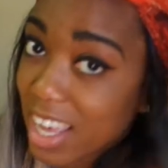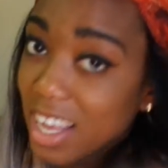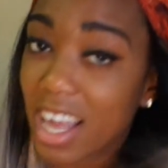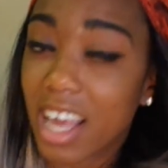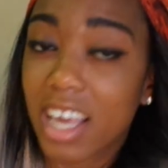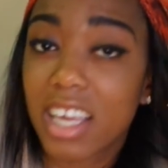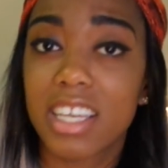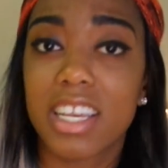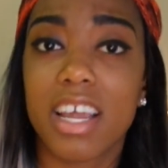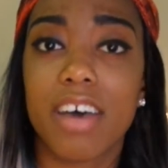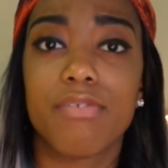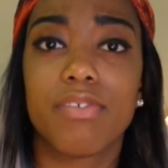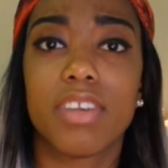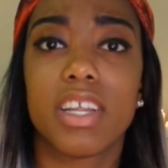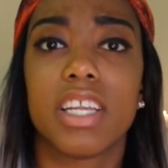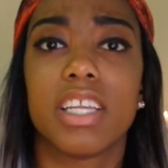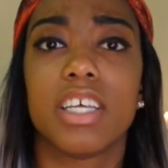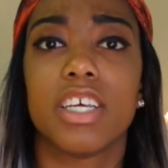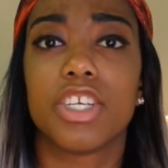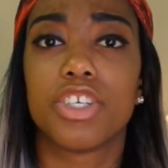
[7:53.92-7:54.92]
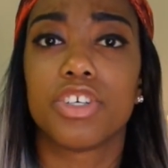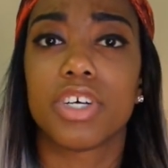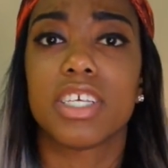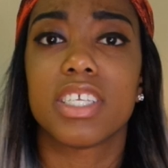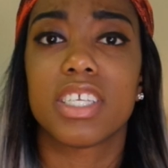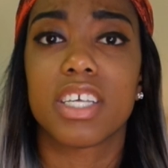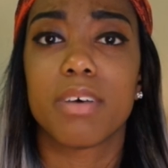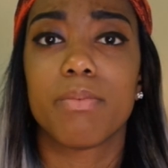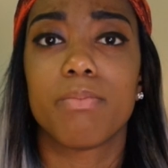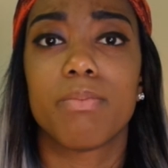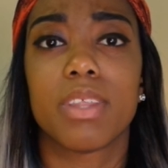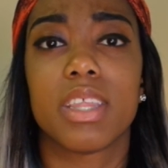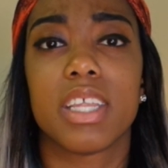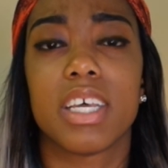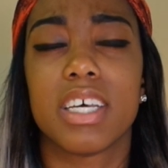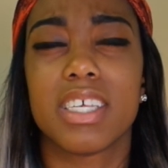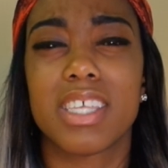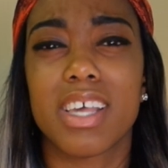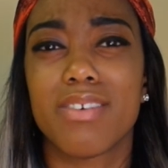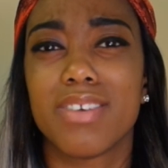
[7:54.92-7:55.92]
Like, I can definitely dress up with
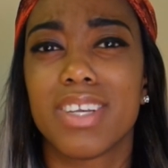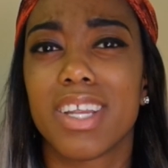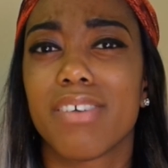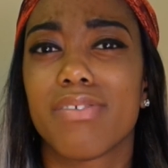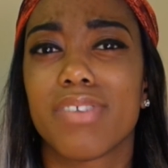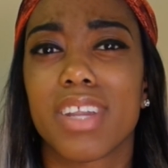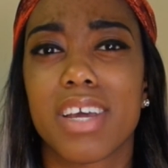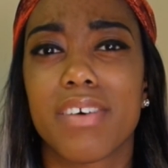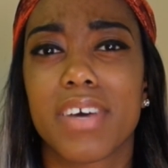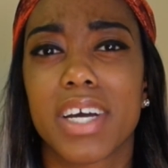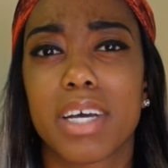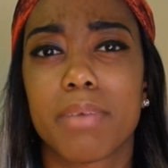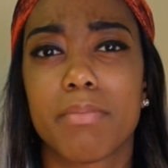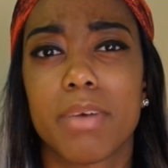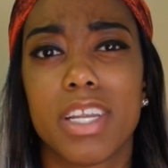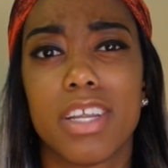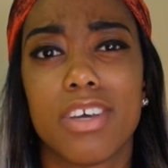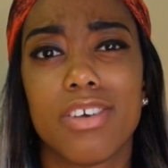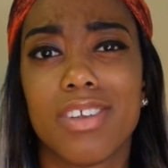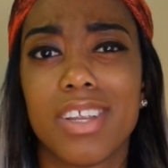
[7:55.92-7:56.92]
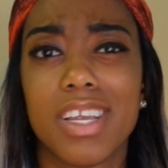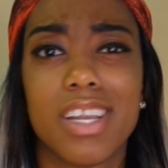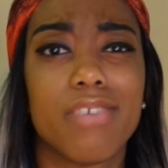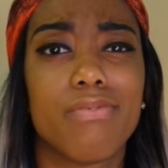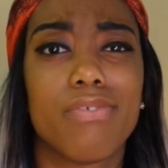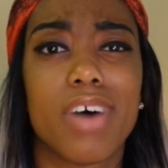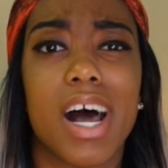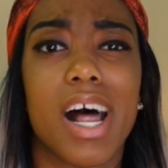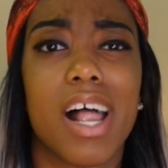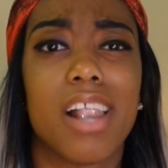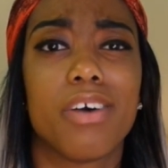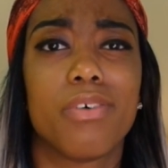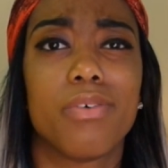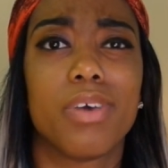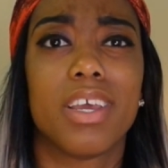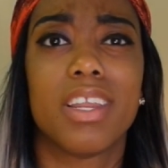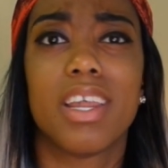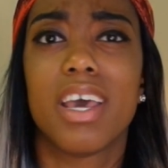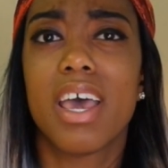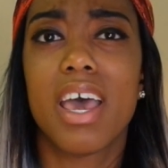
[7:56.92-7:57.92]
this. I would definitely recommend it. You need it for
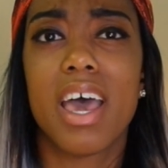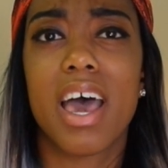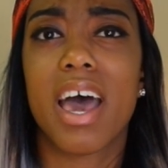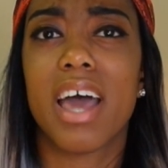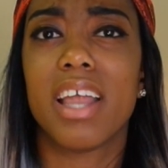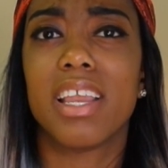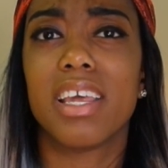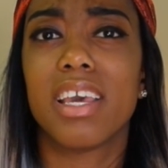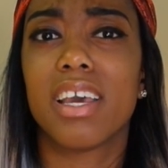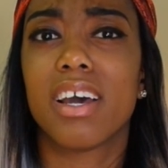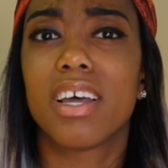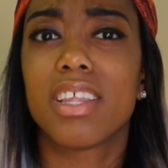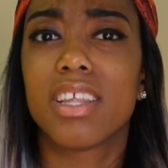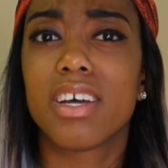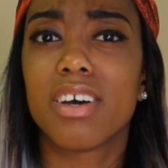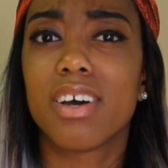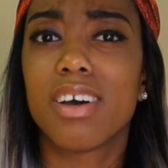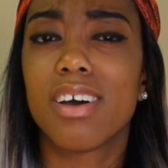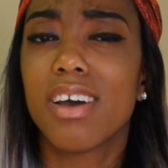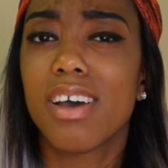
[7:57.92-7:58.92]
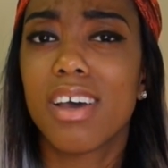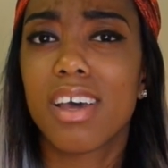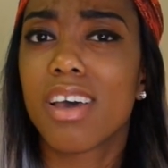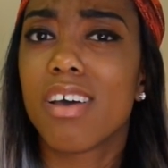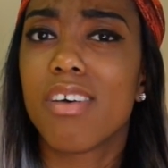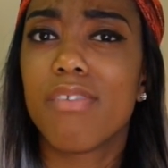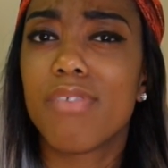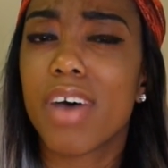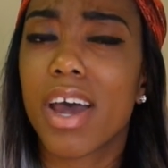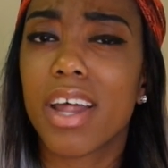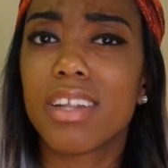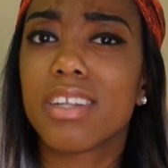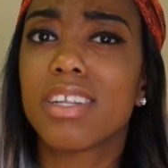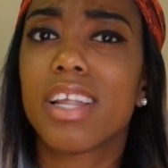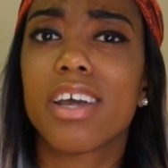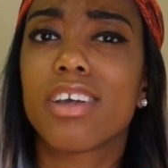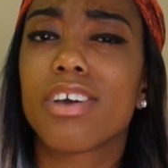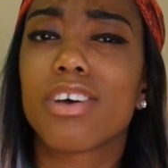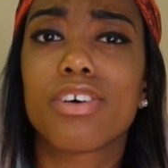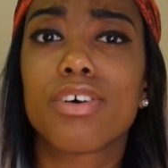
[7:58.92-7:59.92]
Halloween. Any other
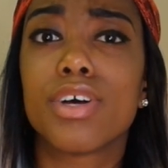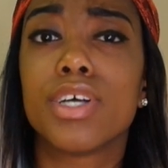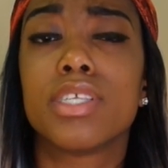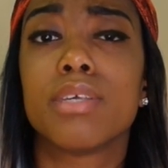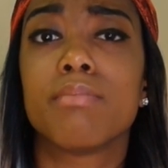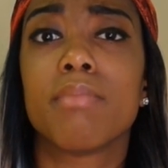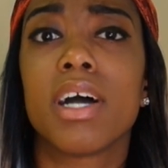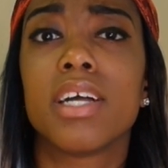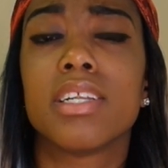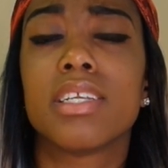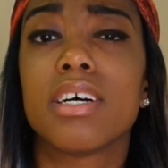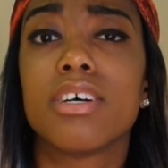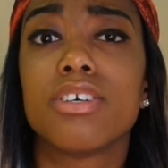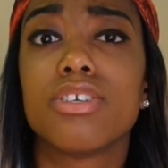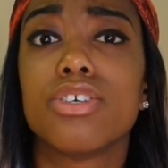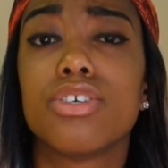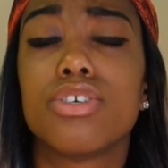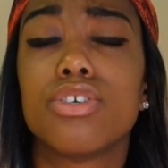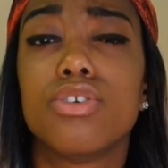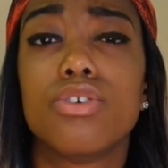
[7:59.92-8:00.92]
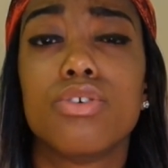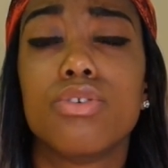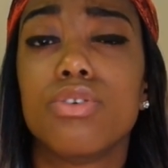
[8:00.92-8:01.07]
event that your crazy mind tells you to